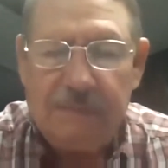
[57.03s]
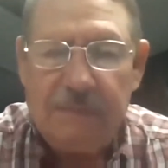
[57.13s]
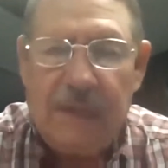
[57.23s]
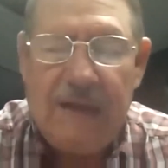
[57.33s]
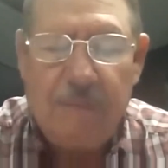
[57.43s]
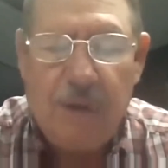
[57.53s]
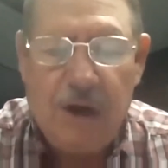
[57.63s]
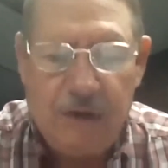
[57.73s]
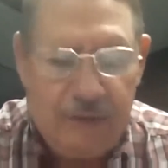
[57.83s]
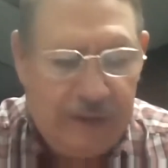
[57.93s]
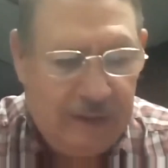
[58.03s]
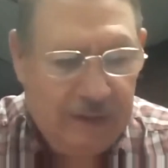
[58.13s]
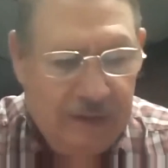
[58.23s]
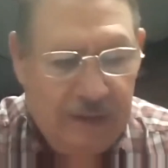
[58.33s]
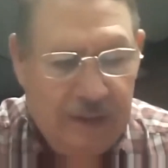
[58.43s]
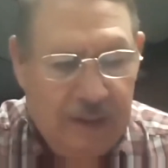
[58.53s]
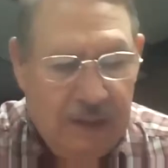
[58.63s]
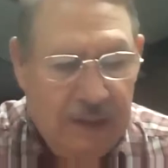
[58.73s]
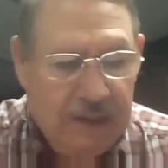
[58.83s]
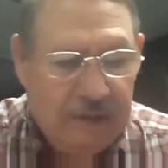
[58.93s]
have monitoring.
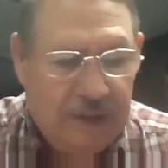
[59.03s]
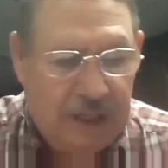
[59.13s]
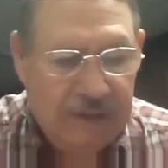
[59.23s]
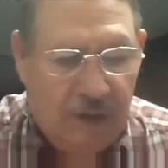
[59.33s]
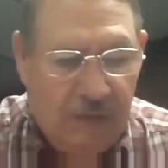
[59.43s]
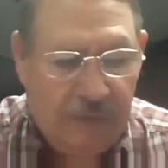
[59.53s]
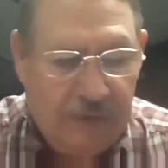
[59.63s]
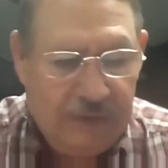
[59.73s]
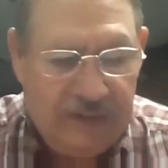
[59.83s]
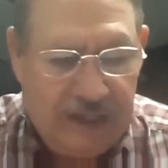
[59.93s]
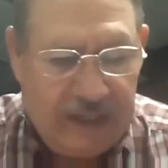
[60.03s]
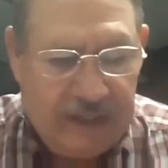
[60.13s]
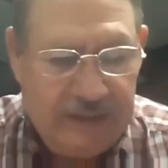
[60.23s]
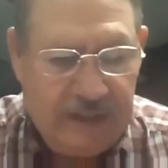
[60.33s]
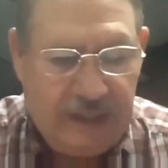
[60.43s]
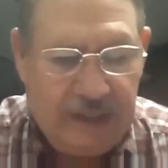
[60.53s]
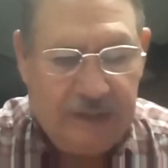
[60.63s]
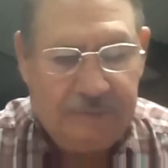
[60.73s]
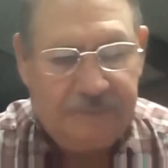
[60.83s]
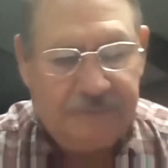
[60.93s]
So it does all those things.
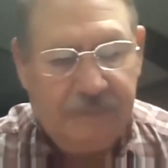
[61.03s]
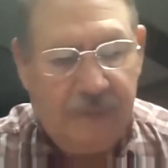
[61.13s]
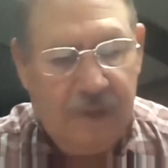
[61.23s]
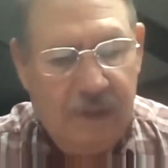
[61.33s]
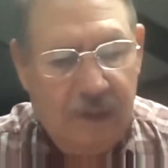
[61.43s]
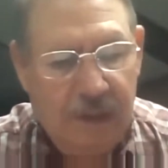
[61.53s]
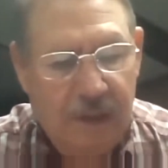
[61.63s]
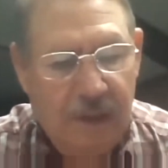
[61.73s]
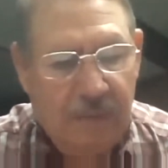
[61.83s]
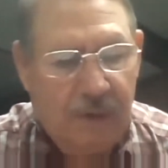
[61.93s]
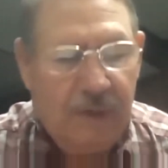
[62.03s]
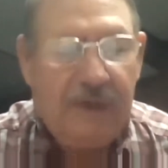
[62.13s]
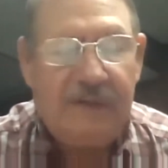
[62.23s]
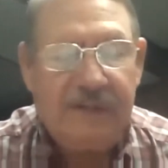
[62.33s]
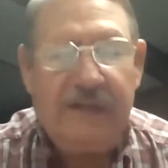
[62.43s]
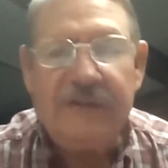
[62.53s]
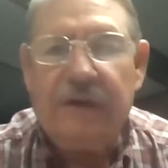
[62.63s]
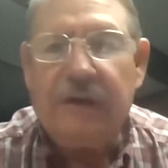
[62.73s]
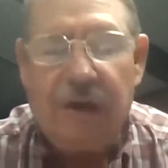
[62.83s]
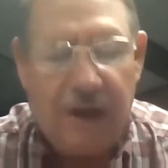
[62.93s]
But what Steve's
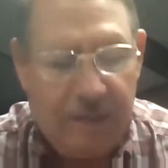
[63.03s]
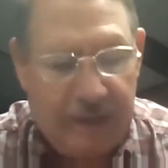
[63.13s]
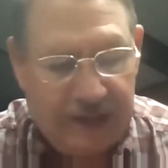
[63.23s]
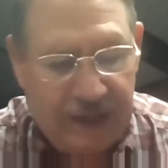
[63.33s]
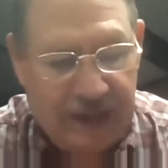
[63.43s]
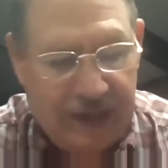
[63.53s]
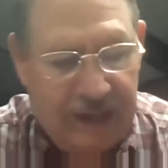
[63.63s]
here to talk about tonight